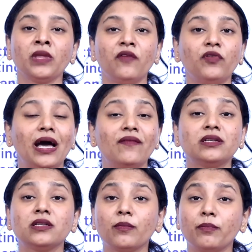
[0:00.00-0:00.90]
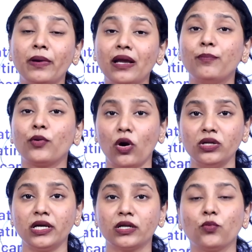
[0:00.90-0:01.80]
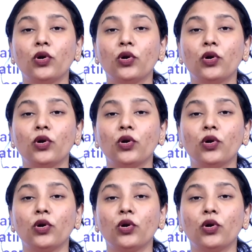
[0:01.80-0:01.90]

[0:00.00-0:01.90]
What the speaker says: If you're having some big project,